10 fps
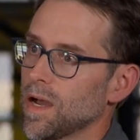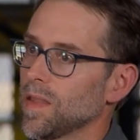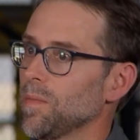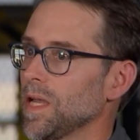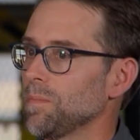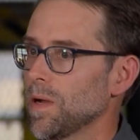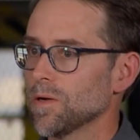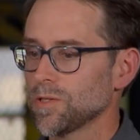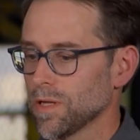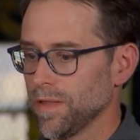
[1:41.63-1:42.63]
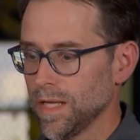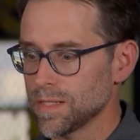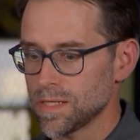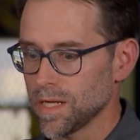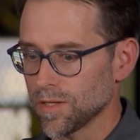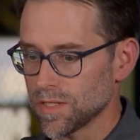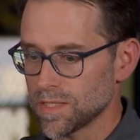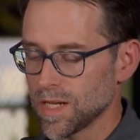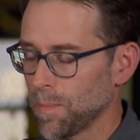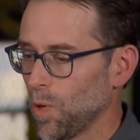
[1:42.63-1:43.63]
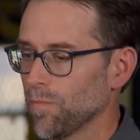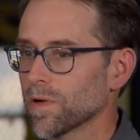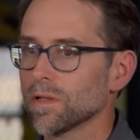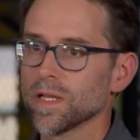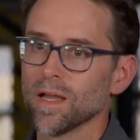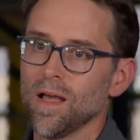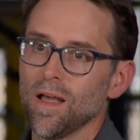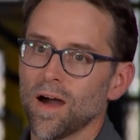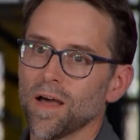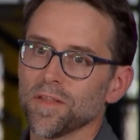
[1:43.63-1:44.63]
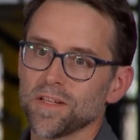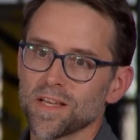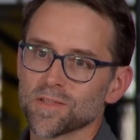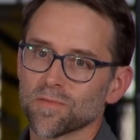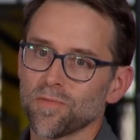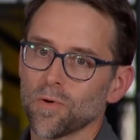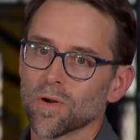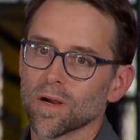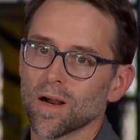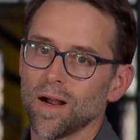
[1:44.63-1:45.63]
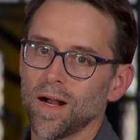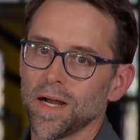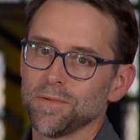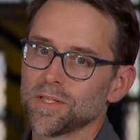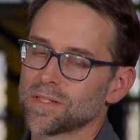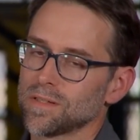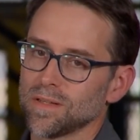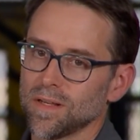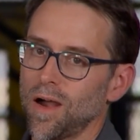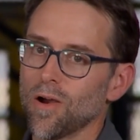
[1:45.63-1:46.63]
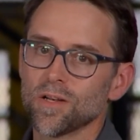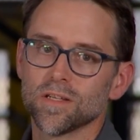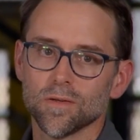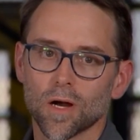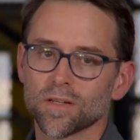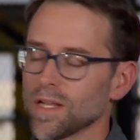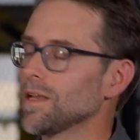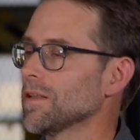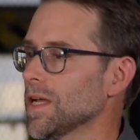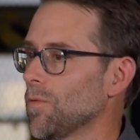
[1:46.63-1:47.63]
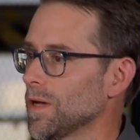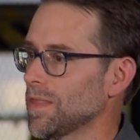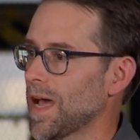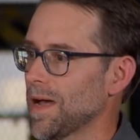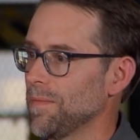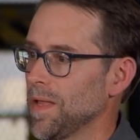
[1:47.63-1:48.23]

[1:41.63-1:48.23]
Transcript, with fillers: on the main parachute, and then seeing it just sitting perfectly on the desert floor, uh, just hard to articulate what that